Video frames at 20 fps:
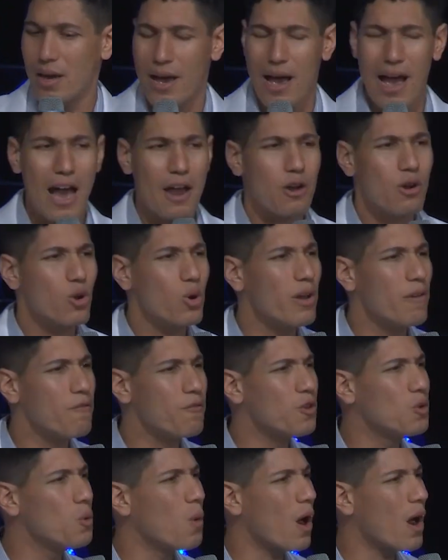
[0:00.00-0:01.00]
I don't know if
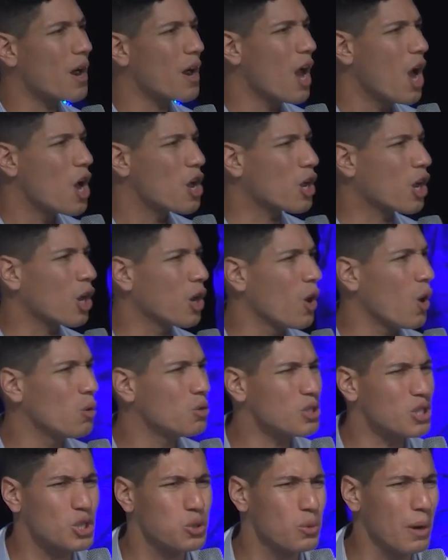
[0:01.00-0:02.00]
you are
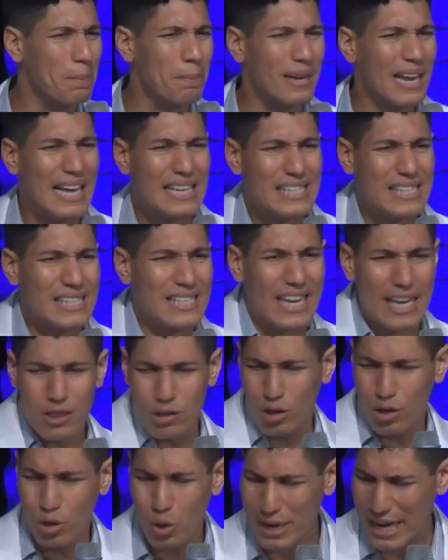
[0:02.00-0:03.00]
close to a blessing and
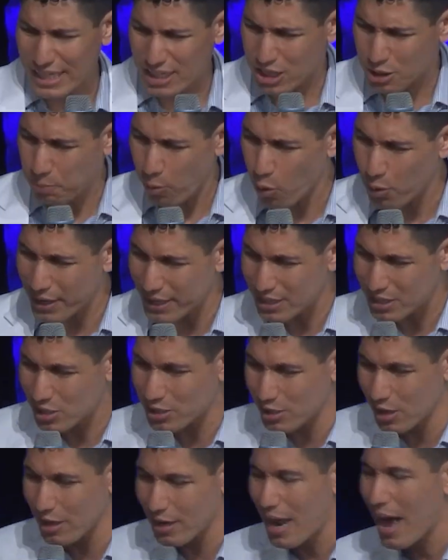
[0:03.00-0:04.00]
the Lord has spoken
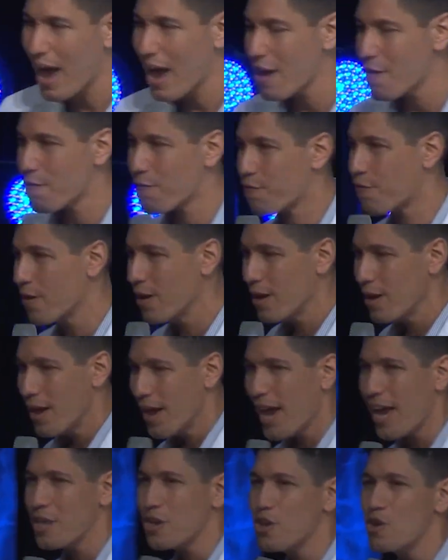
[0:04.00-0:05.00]
to your life
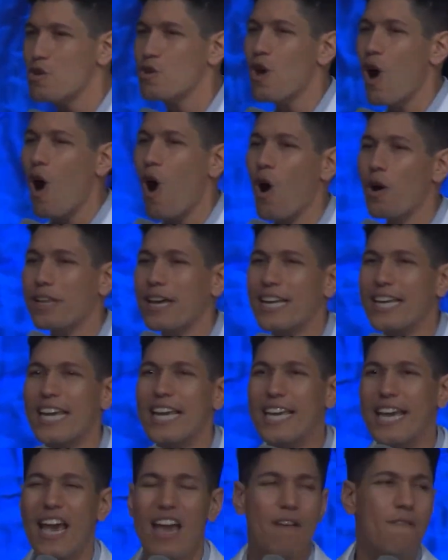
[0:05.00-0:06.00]
and you know that he
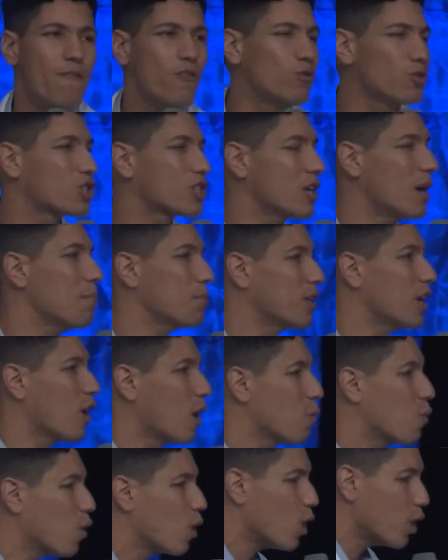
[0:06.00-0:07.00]
gave you something, a
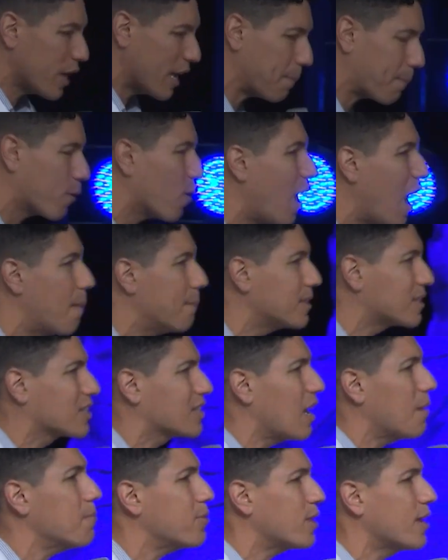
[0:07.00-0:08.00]
word, a promise,
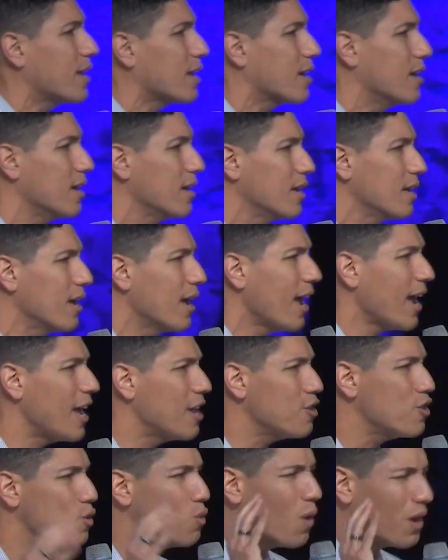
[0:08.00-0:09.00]
something,
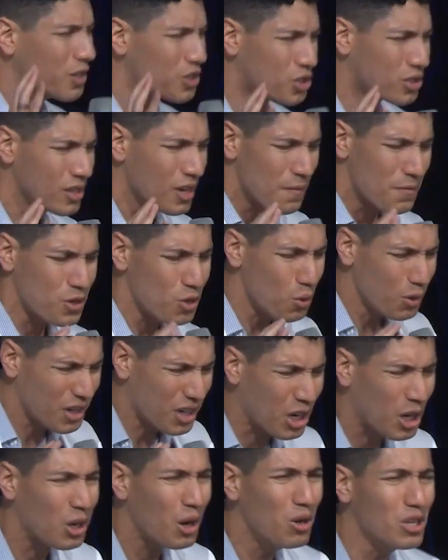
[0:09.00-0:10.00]
and you are you're
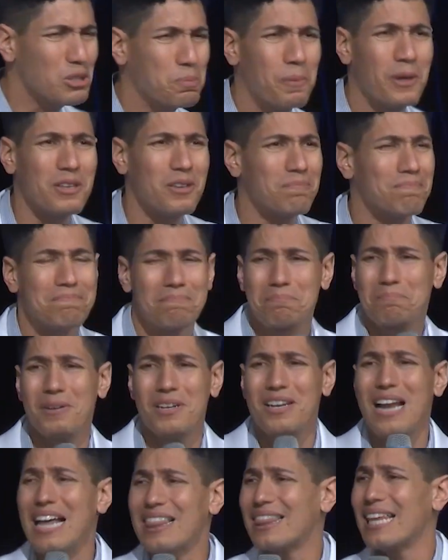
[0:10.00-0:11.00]
close but but
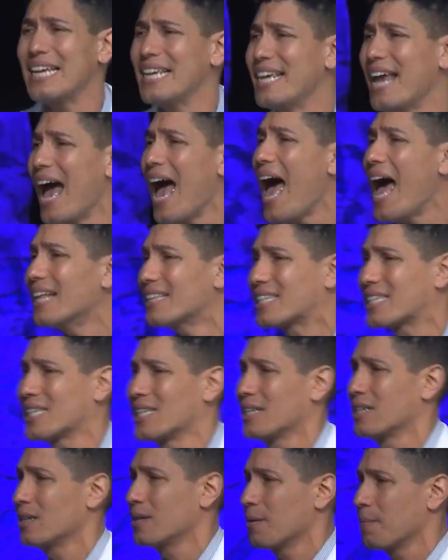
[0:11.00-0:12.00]
nothing yet.
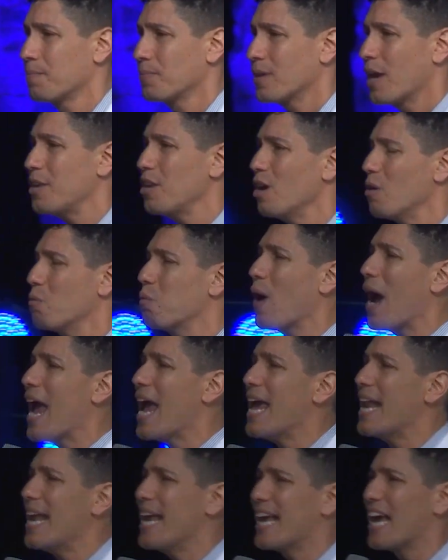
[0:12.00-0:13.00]
And you're
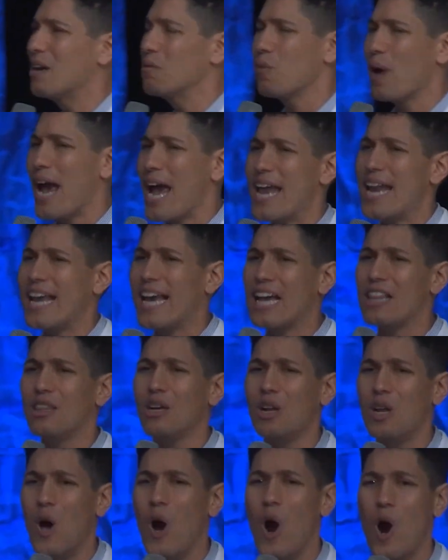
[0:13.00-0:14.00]
waiting and waiting in
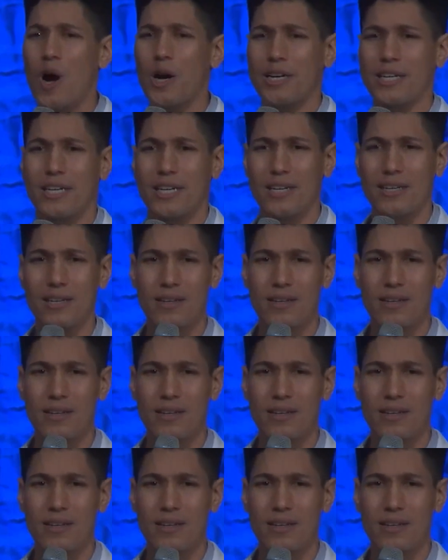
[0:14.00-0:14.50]
the Lord.